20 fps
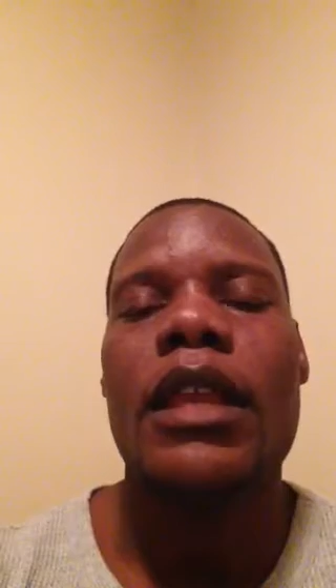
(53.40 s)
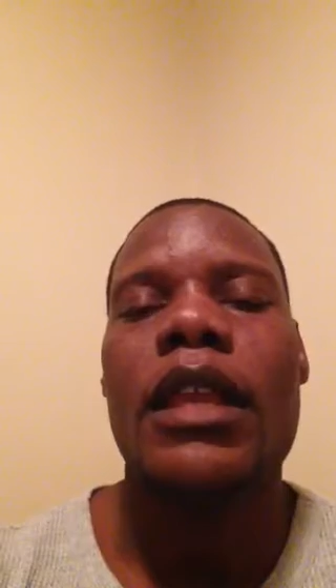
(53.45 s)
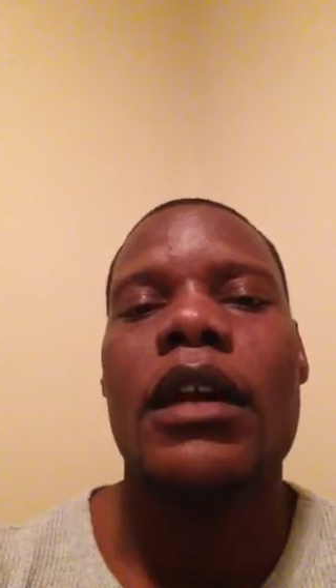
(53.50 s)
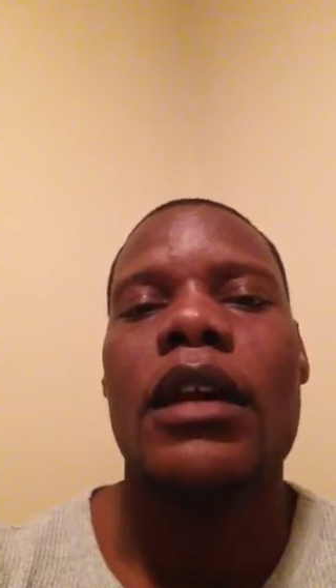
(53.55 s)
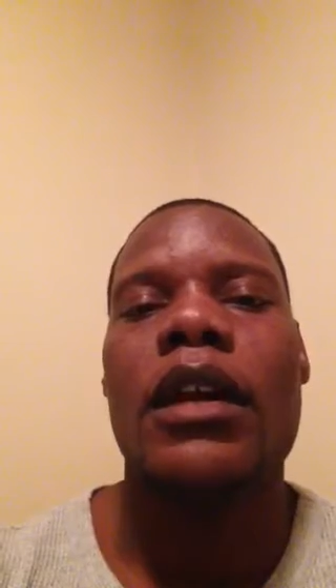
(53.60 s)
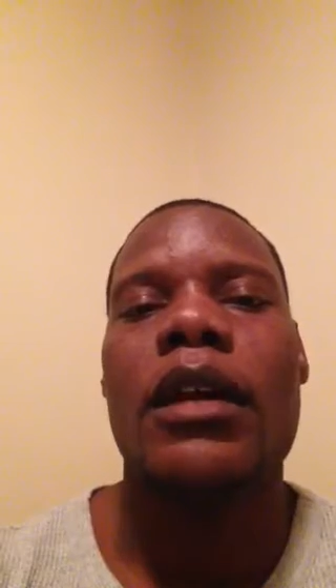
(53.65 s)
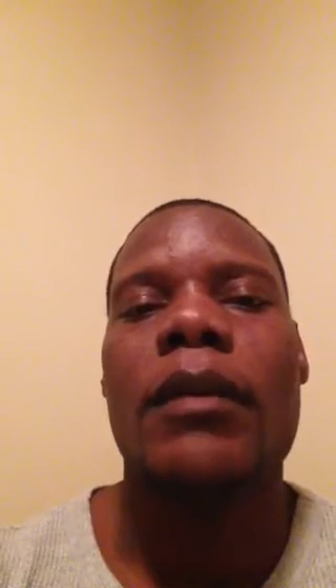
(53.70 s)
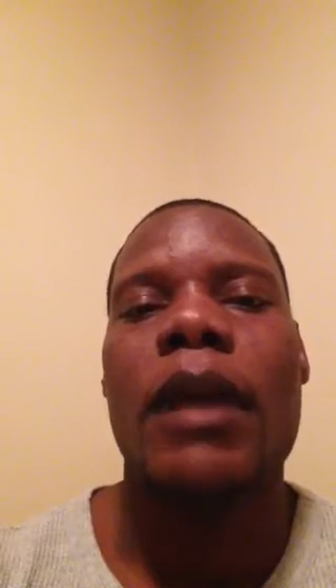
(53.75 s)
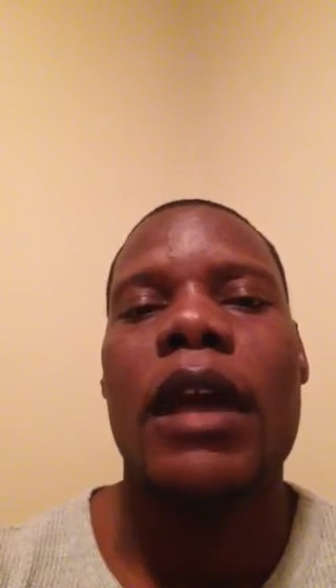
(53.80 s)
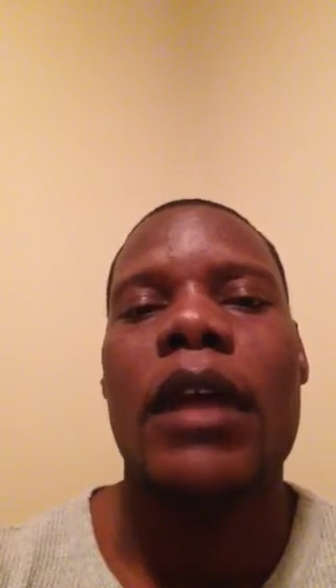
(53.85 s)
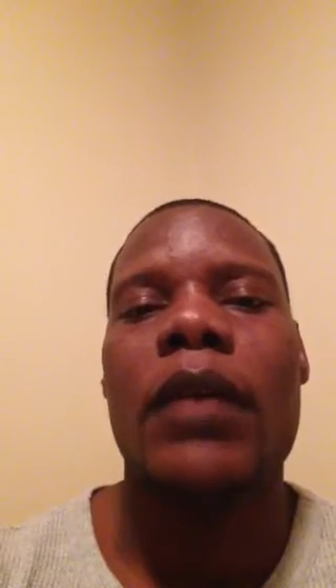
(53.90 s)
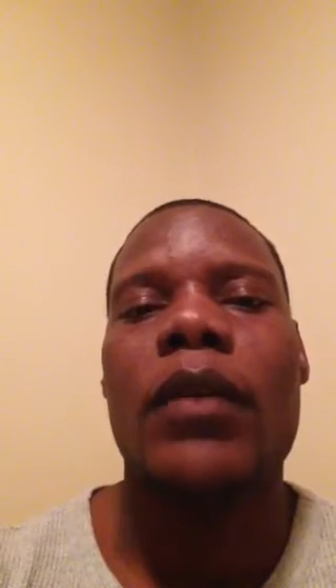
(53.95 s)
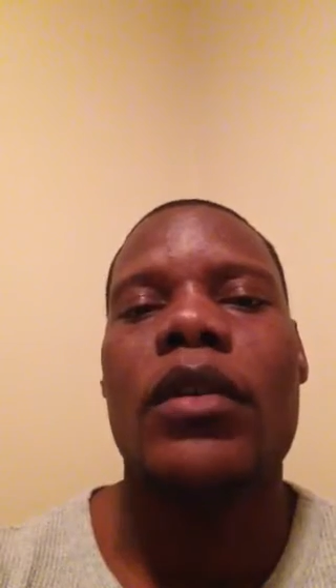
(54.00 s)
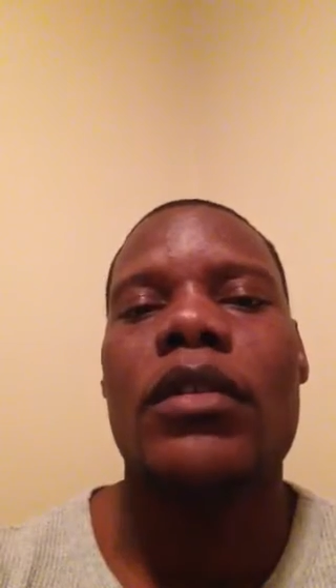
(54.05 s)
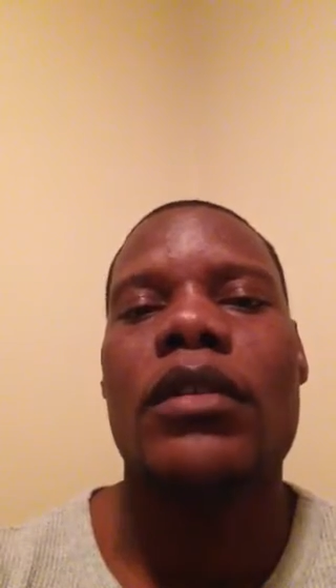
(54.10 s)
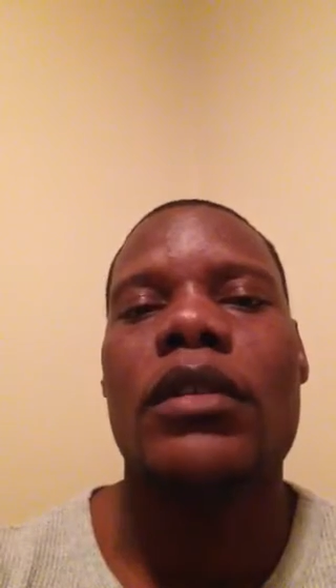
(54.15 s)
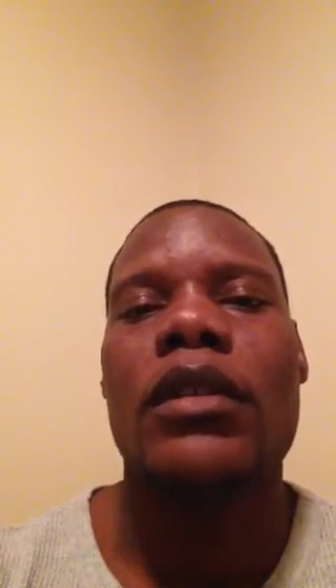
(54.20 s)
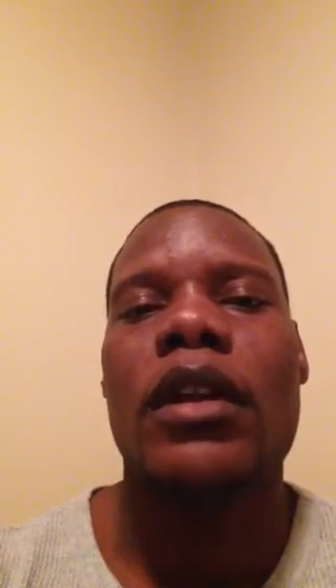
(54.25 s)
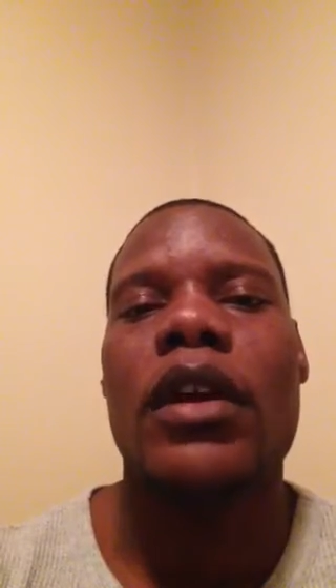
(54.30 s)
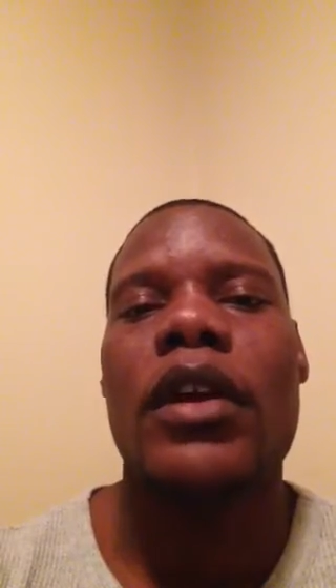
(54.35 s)

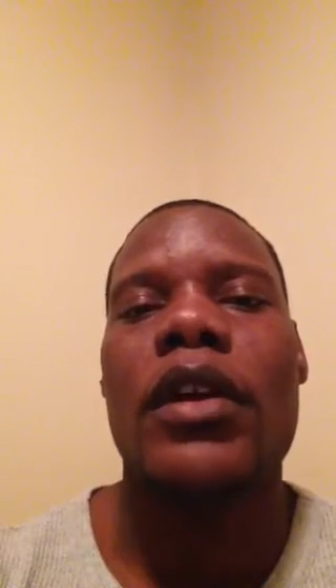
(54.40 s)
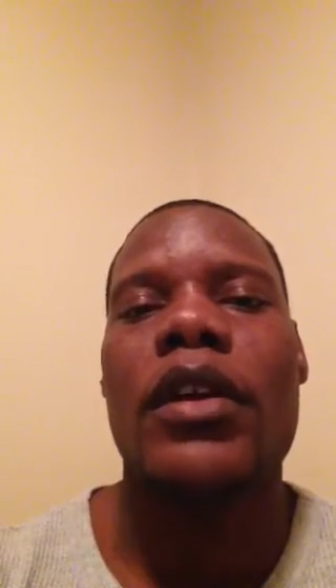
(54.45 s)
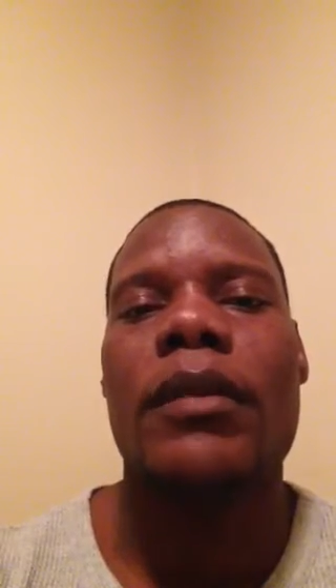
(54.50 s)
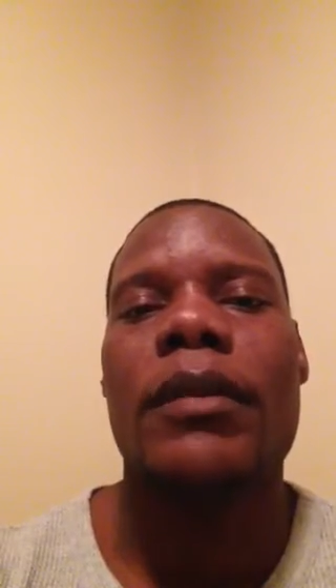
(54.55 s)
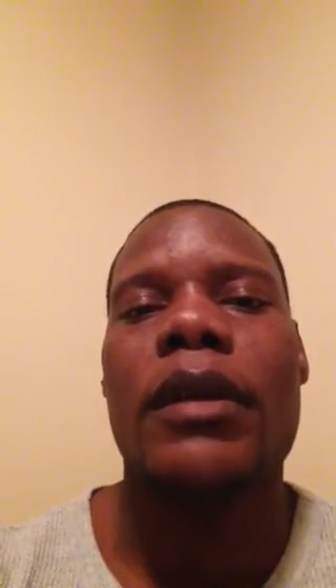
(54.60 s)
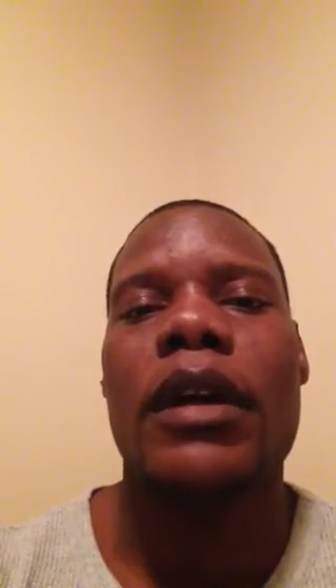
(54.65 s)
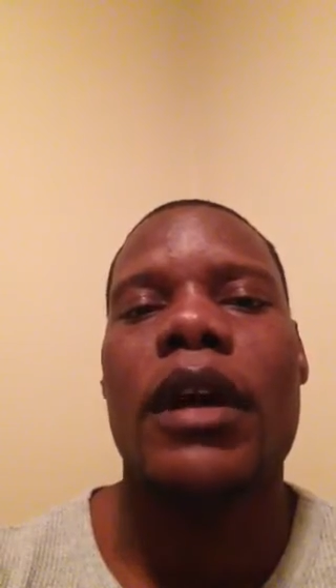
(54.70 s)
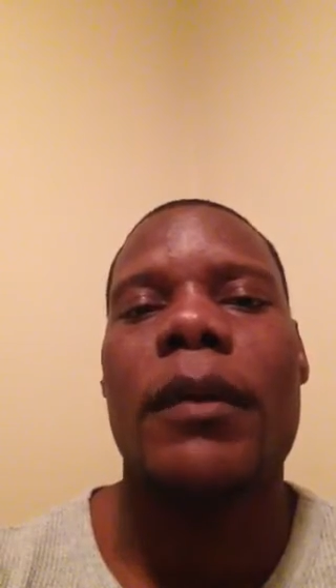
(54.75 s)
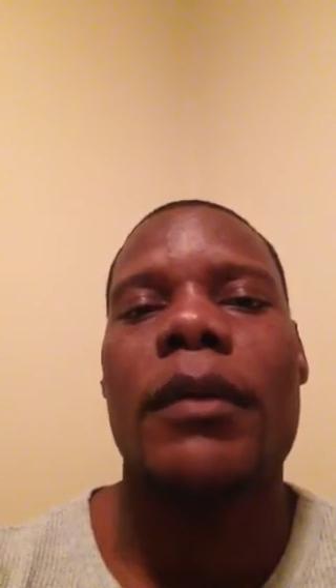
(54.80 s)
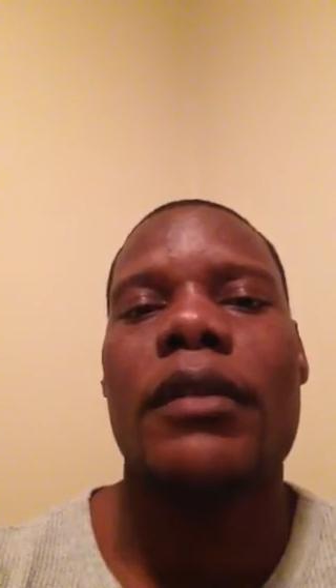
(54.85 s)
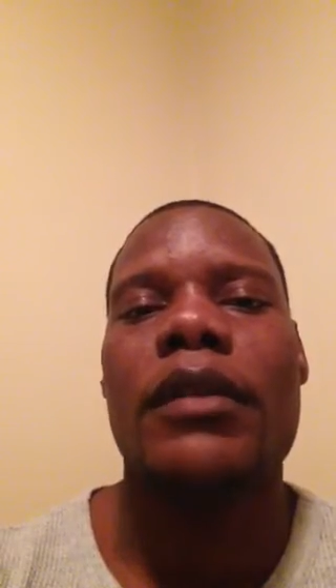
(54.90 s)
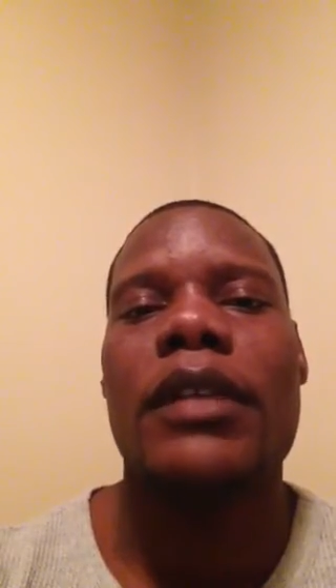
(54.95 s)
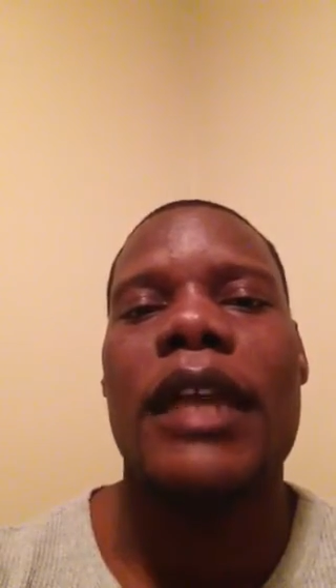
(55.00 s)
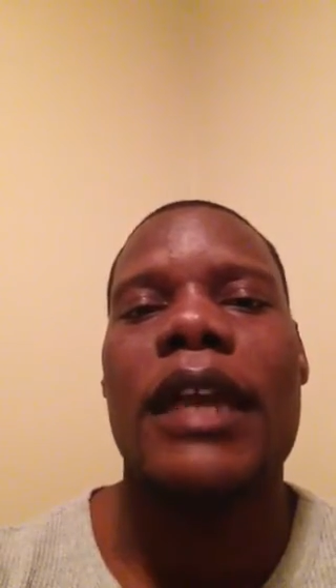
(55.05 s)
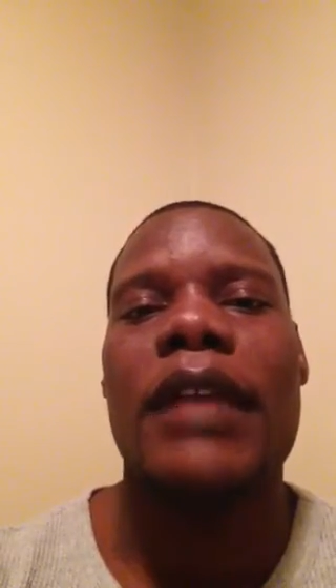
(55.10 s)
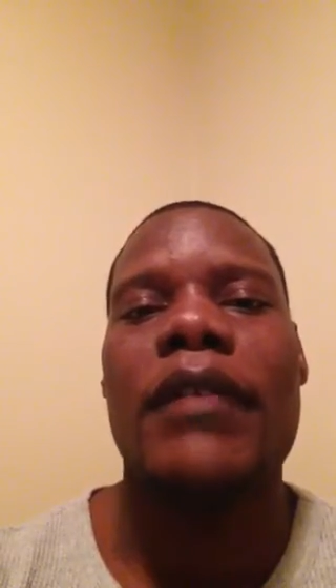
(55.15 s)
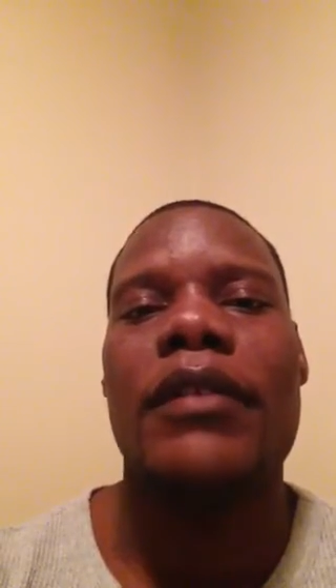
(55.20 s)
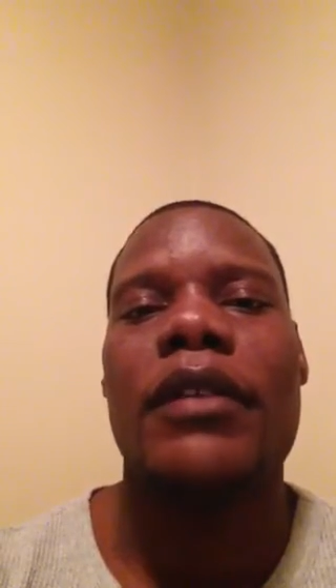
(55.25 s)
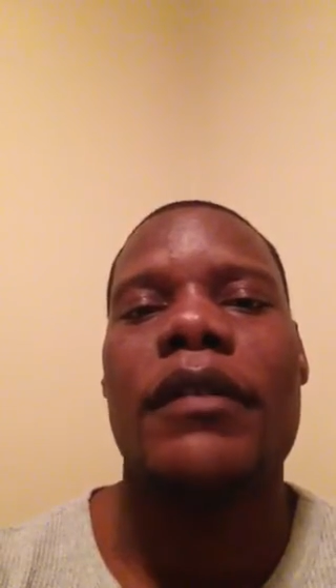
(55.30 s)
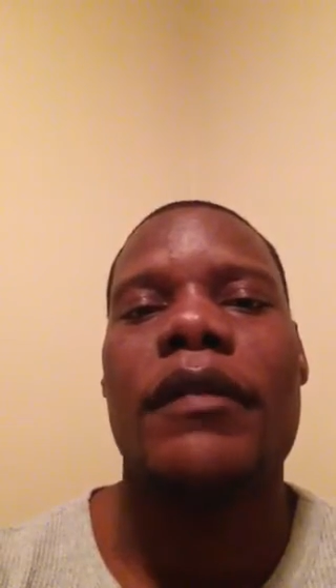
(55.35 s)
Martirosyan hurt him a couple
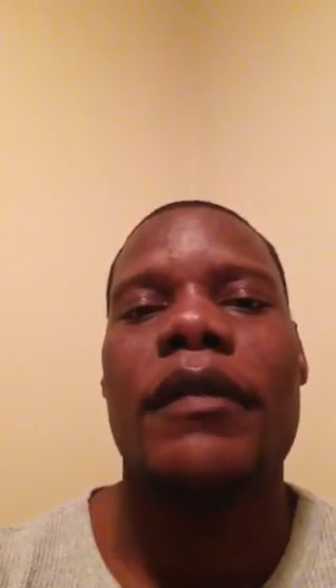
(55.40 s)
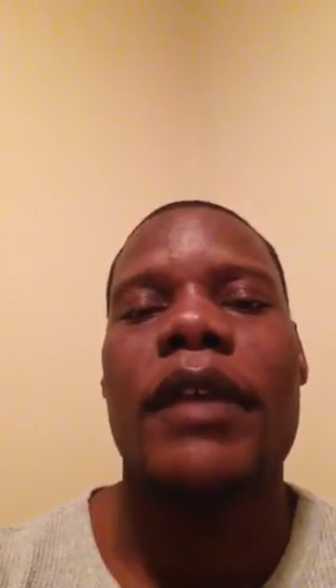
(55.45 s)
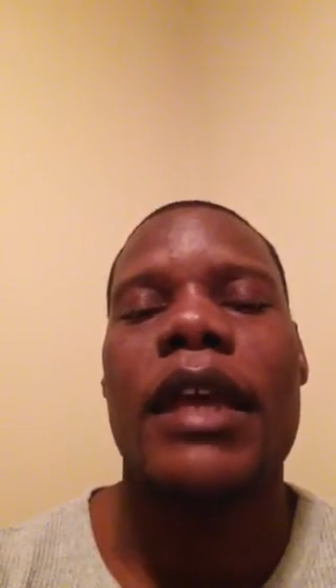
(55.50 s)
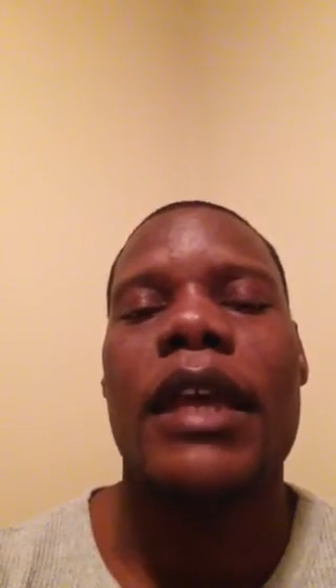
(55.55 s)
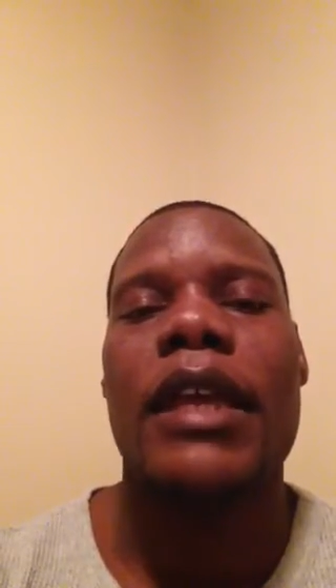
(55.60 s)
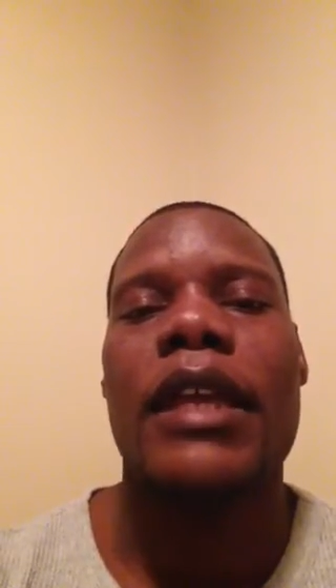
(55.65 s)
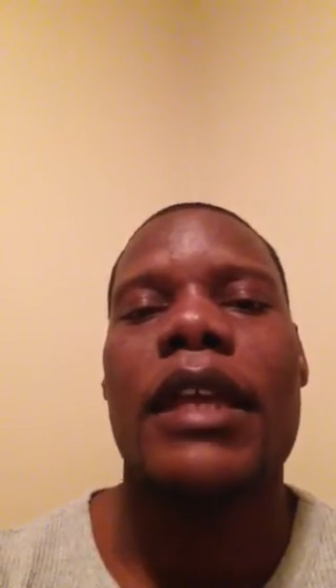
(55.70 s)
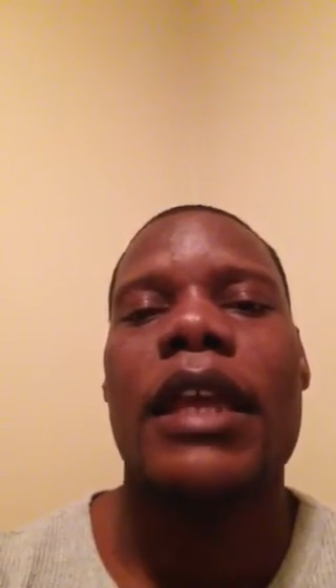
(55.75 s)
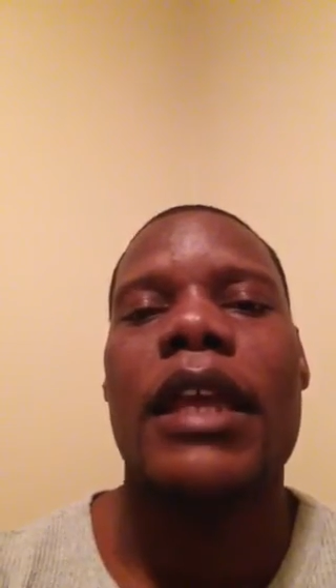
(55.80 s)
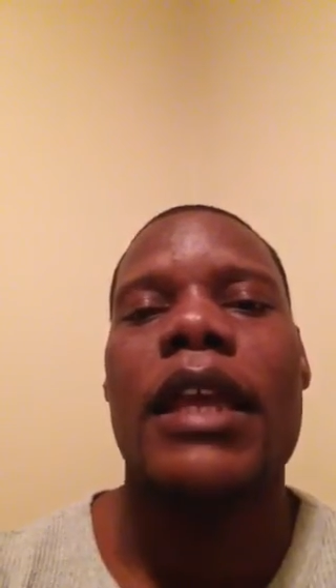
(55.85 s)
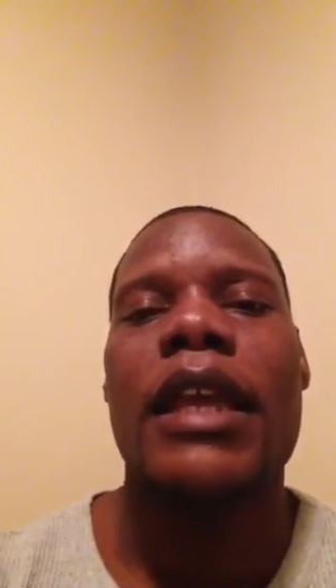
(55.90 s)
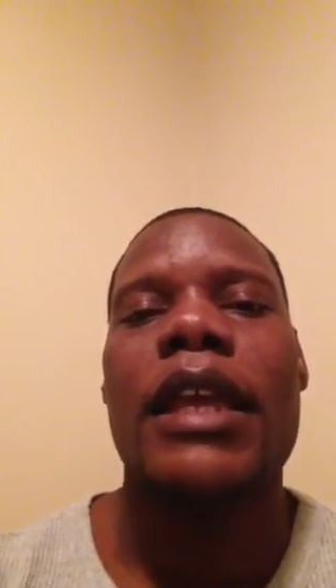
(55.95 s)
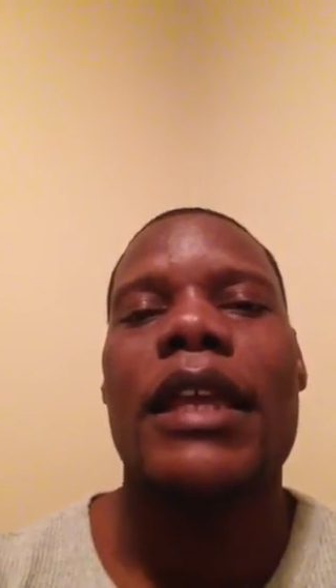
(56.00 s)
times in the fight.